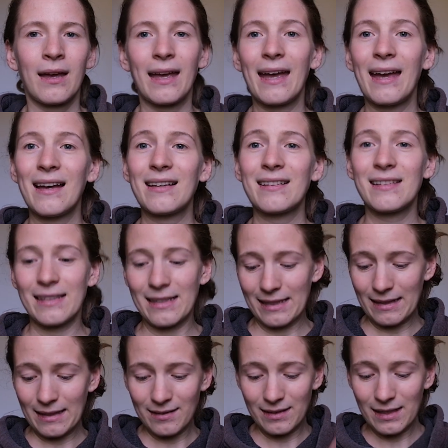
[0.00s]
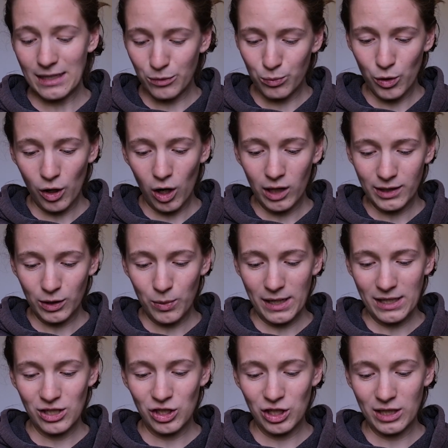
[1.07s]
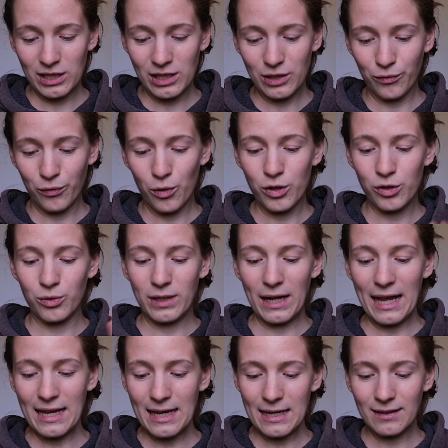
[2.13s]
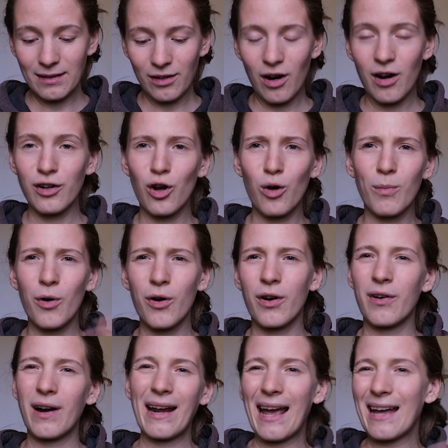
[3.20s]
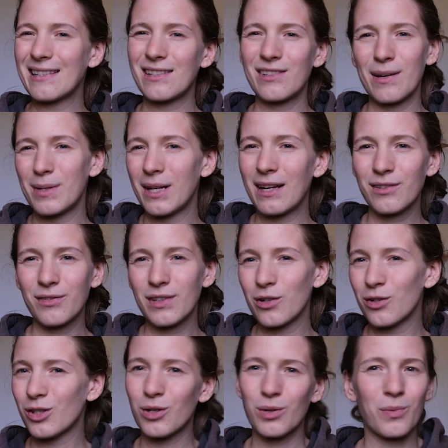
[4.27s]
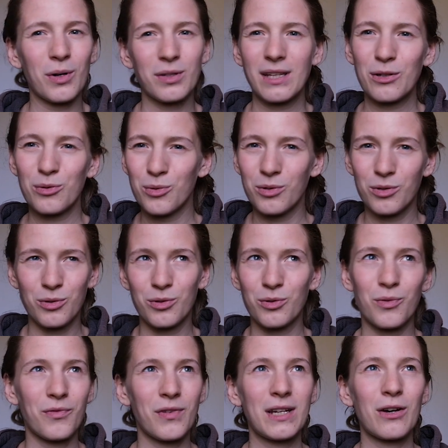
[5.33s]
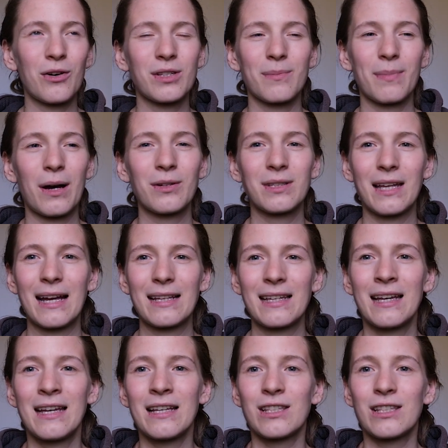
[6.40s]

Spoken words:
And these were all the questions for today. There are no more, or I answered them in other videos, or wanted to do videos about that.